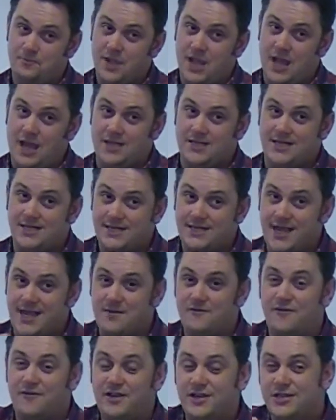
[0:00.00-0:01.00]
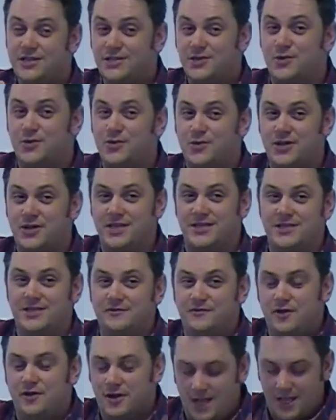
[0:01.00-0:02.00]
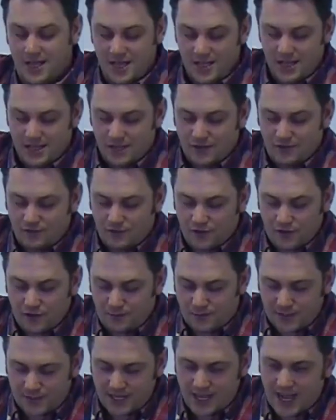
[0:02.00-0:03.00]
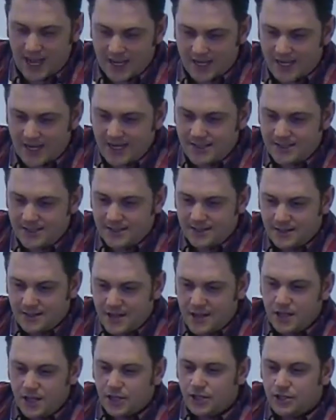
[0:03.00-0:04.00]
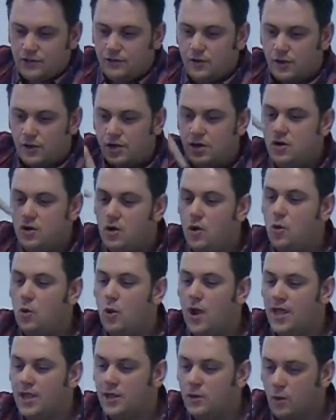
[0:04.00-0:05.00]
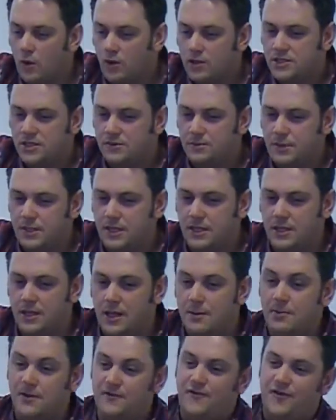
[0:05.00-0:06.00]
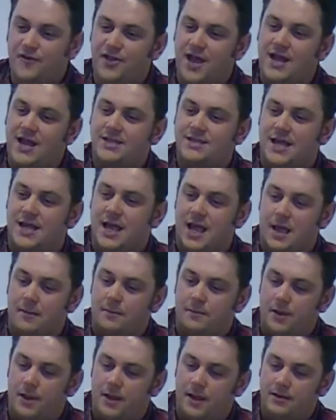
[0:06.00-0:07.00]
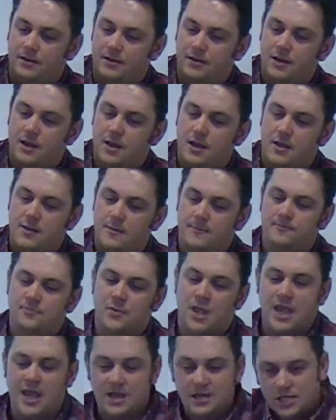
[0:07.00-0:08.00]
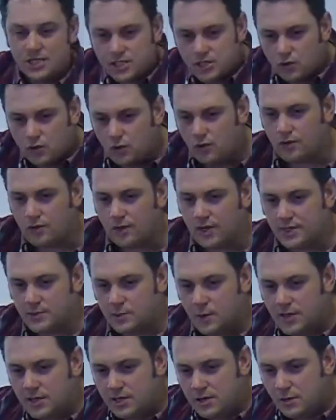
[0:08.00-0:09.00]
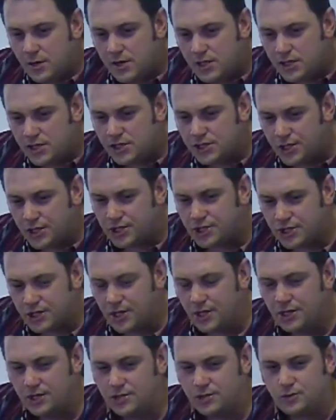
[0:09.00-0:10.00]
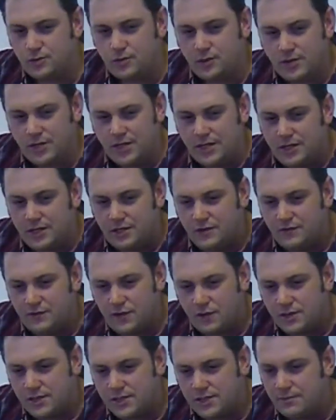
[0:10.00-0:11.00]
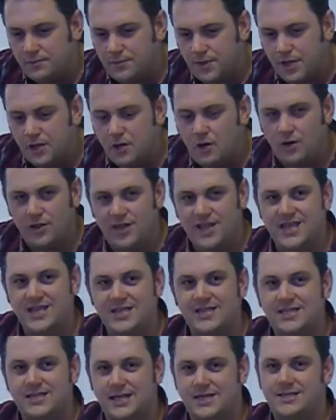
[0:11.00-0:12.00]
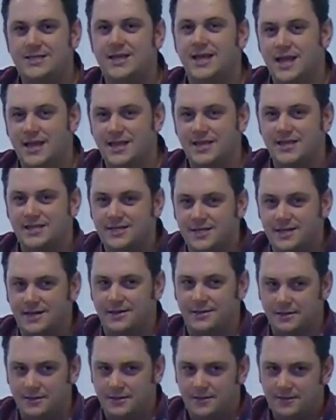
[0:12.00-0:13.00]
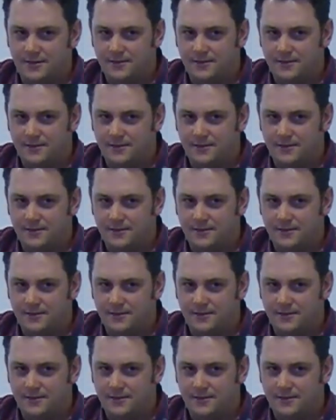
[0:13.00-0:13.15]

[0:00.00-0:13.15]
And it's the same for your stories. You've got your protagonist, you've got to know where you want to be. But for that to happen, in stories, when you're structuring your story, you've got something called the inciting incident.